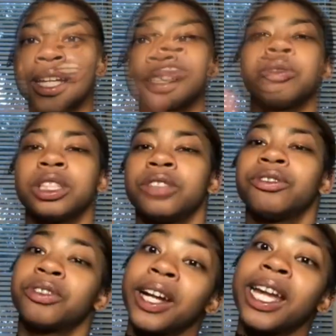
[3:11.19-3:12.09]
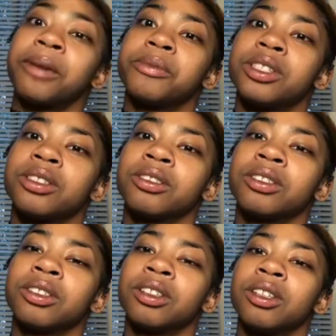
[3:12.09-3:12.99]
And it really framed
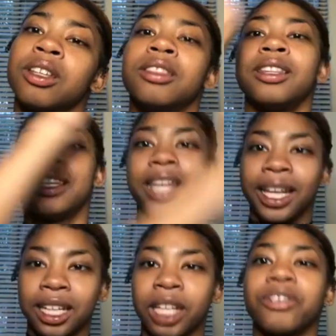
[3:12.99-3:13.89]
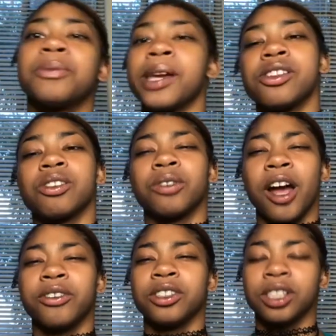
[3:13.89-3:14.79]
the negative space
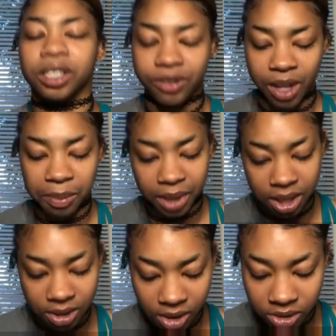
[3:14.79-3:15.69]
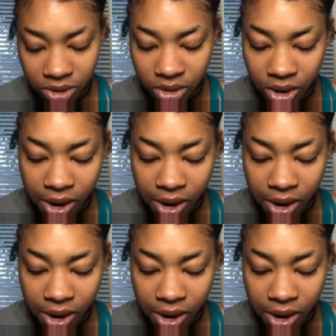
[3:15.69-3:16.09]
around her, if that makes sense.